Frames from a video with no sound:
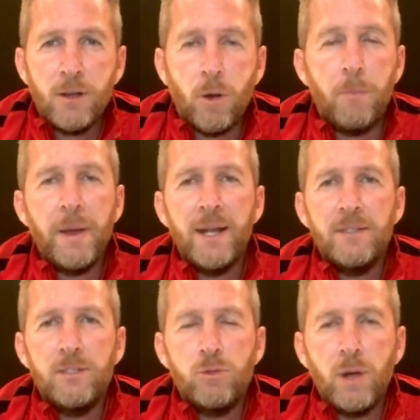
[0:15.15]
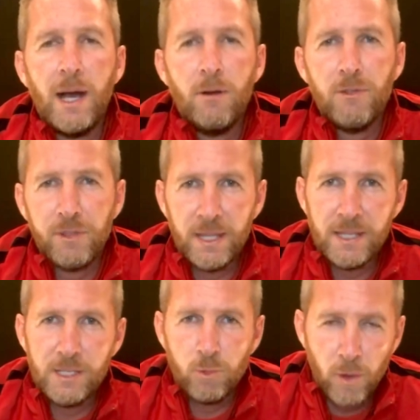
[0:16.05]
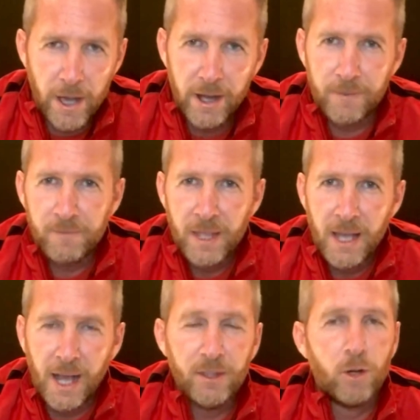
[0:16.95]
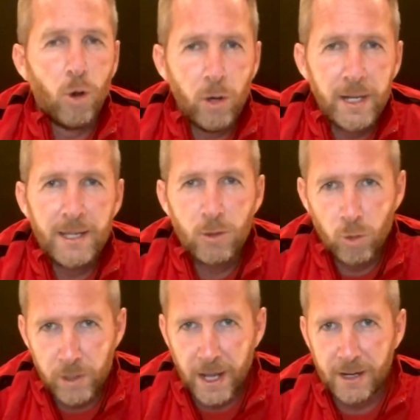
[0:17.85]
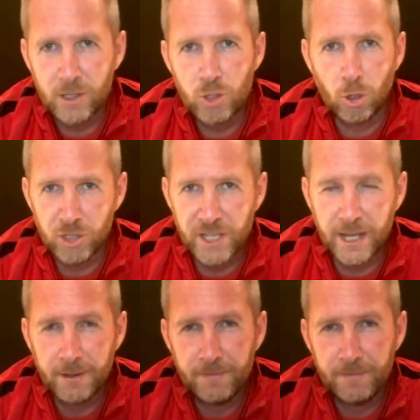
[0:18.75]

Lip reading: compared to how things were under Ole Gunnar Solskjaer.